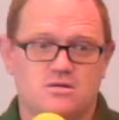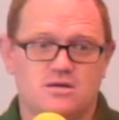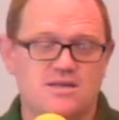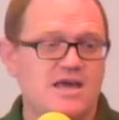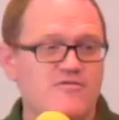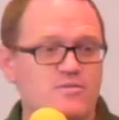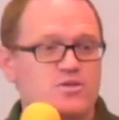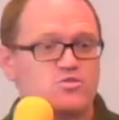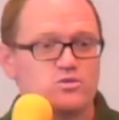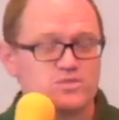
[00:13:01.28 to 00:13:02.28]
And everybody in
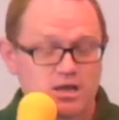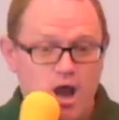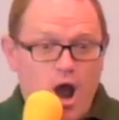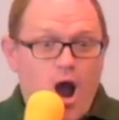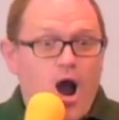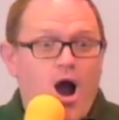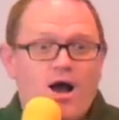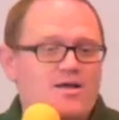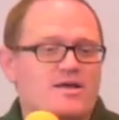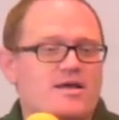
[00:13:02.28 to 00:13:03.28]
the room's like, oh,
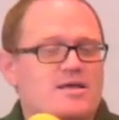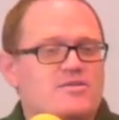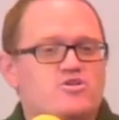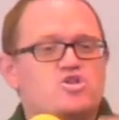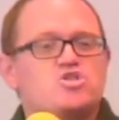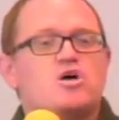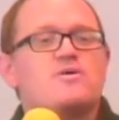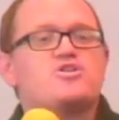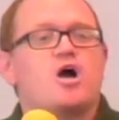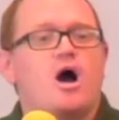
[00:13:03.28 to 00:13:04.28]
there's so
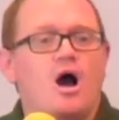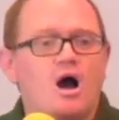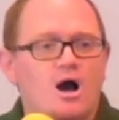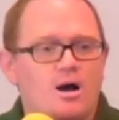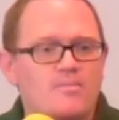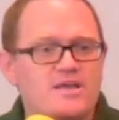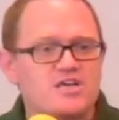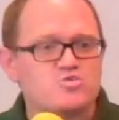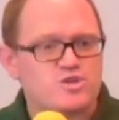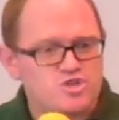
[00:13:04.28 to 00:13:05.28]
much awe
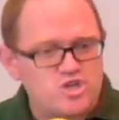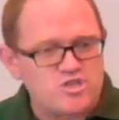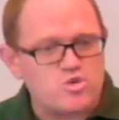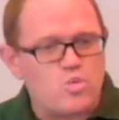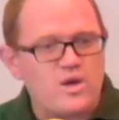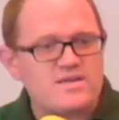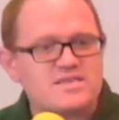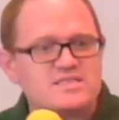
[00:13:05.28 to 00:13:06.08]
because we just witnessed